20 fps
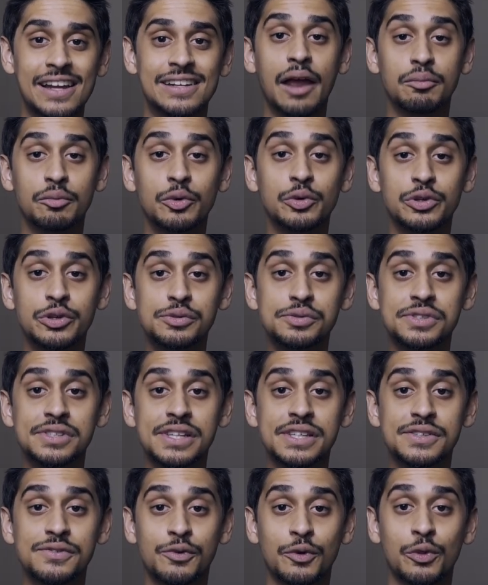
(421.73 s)
and we'll use
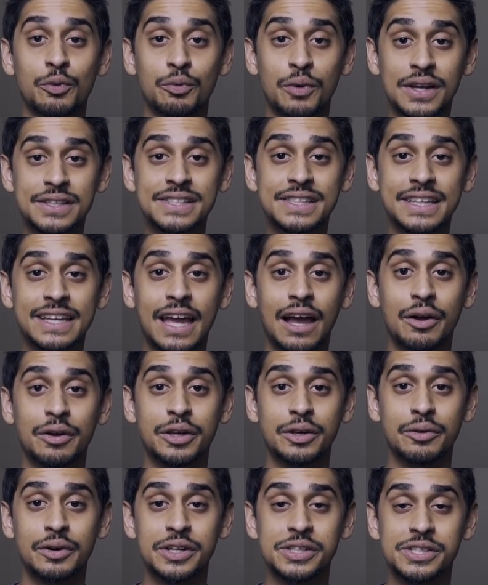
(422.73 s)
this for the rest of the
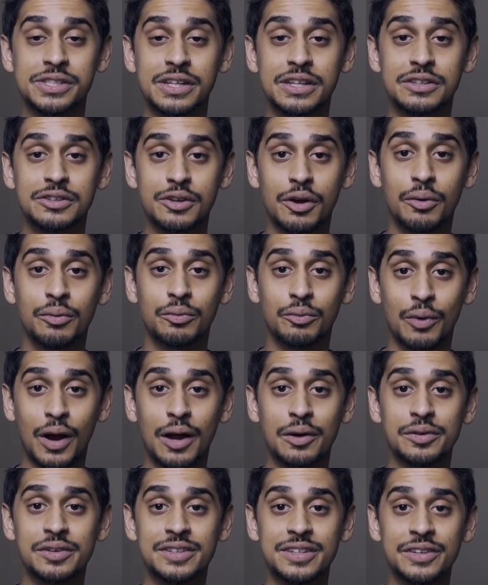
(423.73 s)
calculation and don't
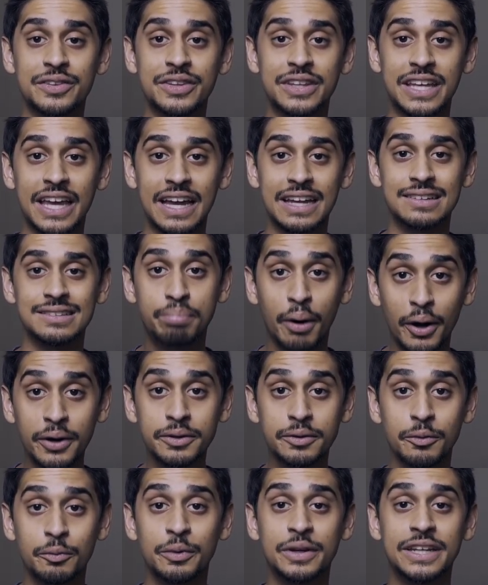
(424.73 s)
round until the end.
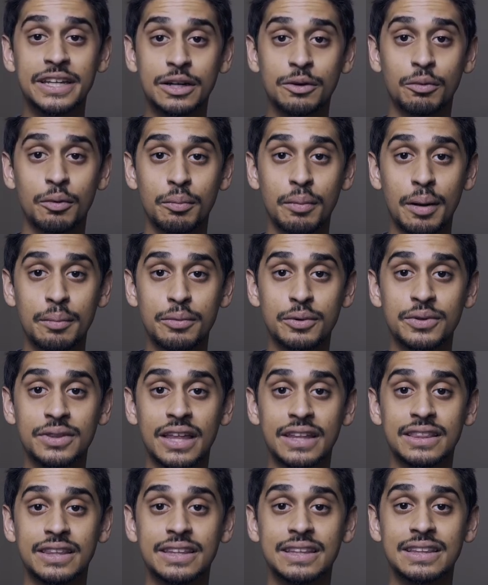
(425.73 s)
But we need to remember
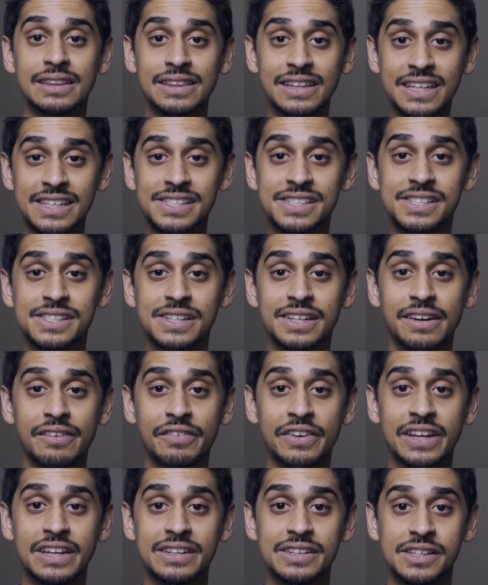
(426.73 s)
that the least
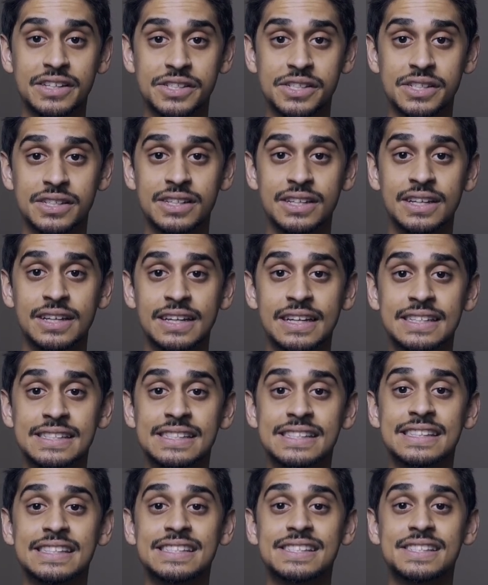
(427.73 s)
significant digit is
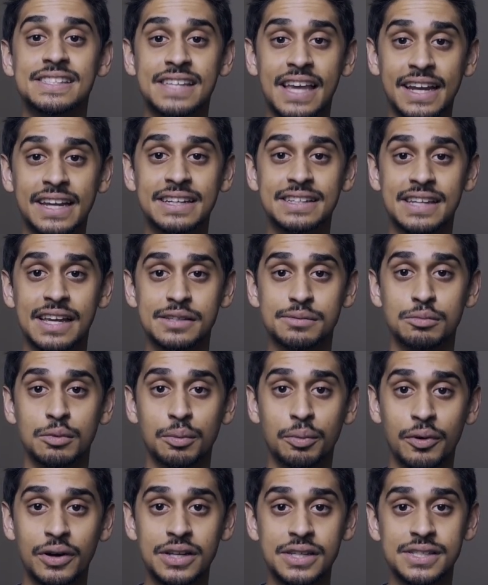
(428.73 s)
in the second decimal
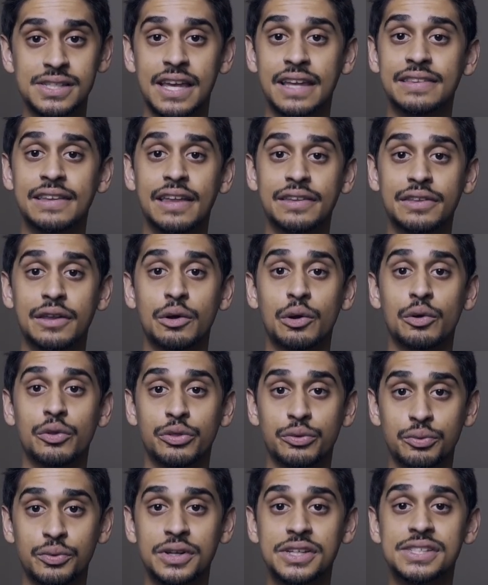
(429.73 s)
place and that there are
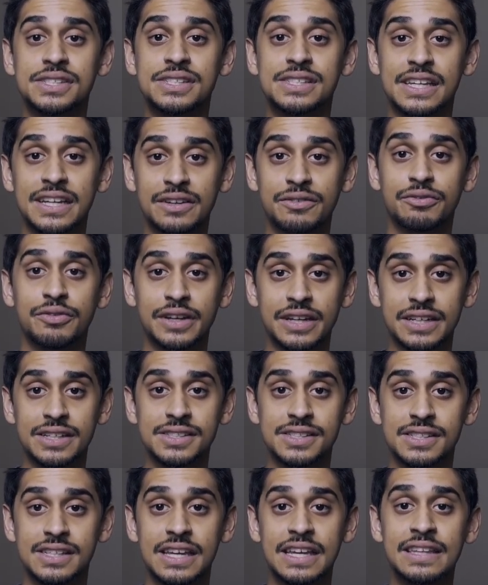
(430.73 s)
3 sig
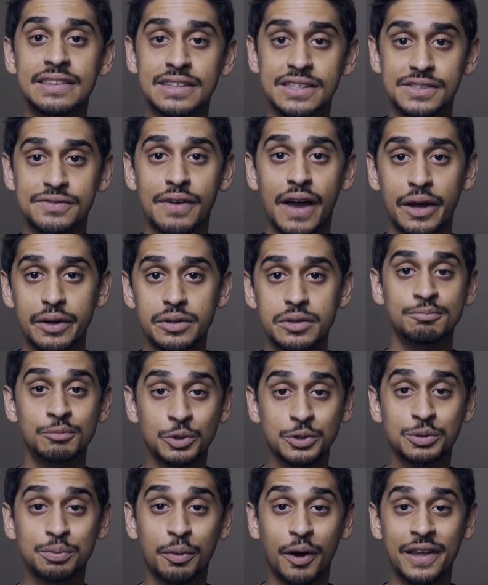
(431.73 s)
figs in this value.
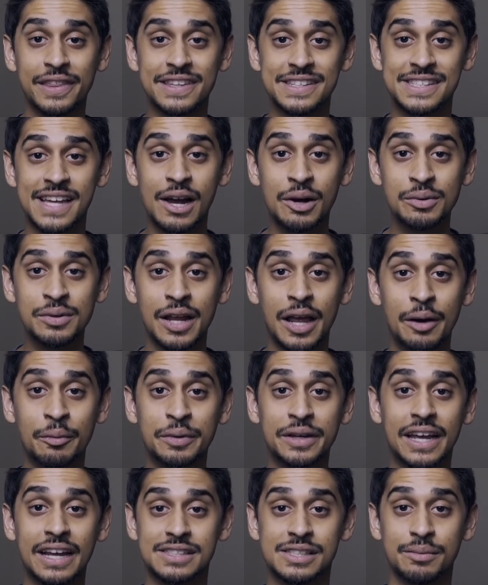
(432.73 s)
Multiply this out and we
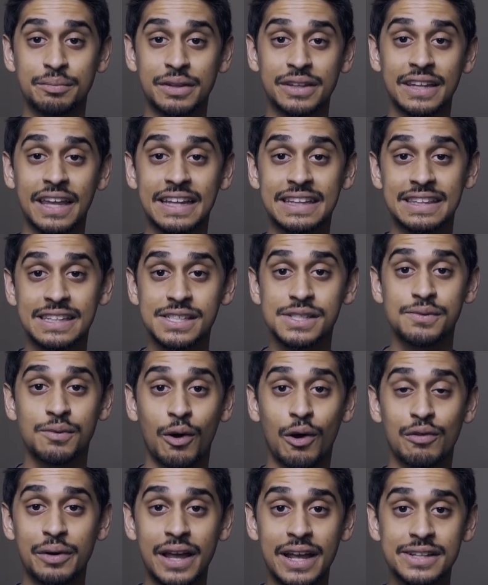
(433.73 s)
get something like this for
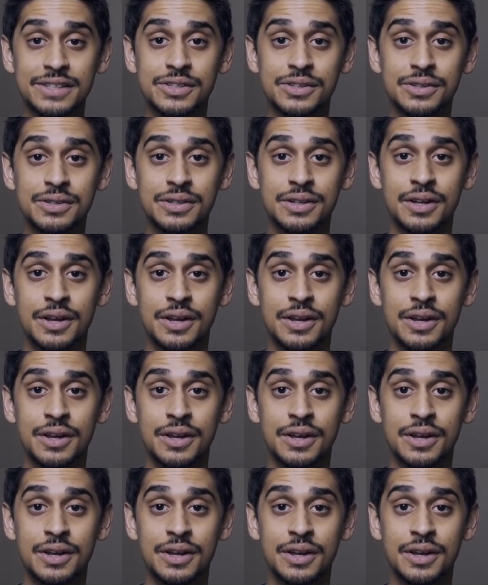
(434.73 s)
our answer,